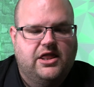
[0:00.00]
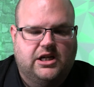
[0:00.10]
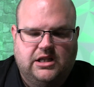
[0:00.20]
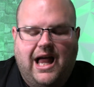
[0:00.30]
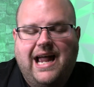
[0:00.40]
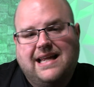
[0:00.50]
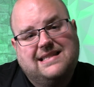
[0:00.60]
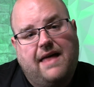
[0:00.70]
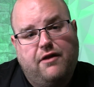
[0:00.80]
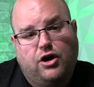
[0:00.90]
the
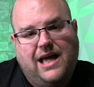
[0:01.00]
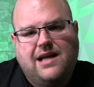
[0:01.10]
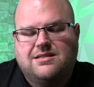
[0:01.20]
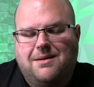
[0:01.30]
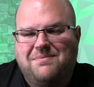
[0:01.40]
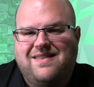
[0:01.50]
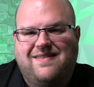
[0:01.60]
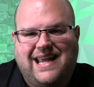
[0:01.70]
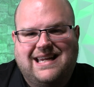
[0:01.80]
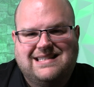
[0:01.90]
clients and their guests something
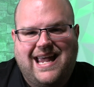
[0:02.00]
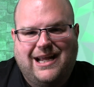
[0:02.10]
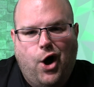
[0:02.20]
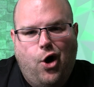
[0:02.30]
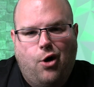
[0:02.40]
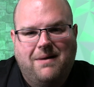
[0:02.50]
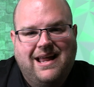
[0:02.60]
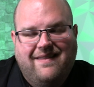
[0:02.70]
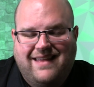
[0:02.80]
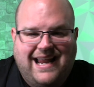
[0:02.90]
that they can take home
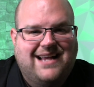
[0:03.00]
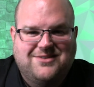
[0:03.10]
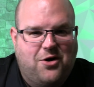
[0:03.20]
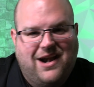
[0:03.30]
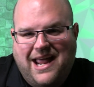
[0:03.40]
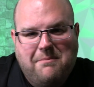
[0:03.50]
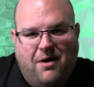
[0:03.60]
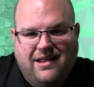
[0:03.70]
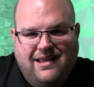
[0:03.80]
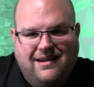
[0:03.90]
that has our name
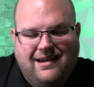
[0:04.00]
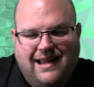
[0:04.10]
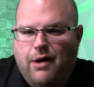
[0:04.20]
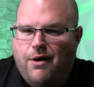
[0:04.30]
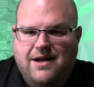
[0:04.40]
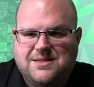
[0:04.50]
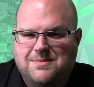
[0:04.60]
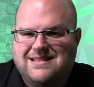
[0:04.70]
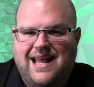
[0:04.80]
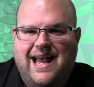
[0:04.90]
on it. How
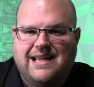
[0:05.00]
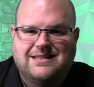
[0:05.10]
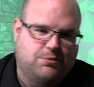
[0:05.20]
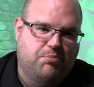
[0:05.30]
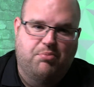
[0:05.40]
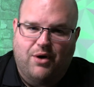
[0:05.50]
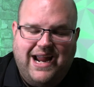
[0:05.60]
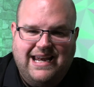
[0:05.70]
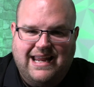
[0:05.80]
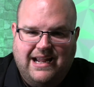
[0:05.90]
awesome is that? It's
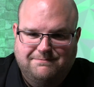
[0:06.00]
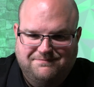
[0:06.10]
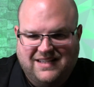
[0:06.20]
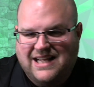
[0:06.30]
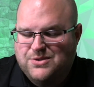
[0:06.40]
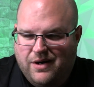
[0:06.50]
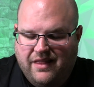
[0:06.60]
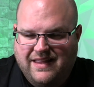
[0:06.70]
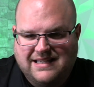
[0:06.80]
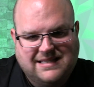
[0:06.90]
branding. And that's one
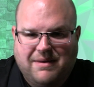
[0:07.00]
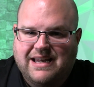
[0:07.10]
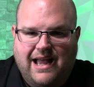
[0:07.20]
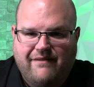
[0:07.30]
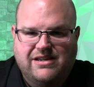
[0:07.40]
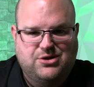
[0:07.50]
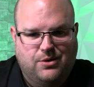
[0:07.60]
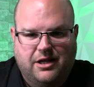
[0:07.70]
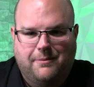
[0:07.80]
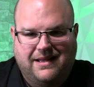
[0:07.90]
of the things I'm going to dive into a little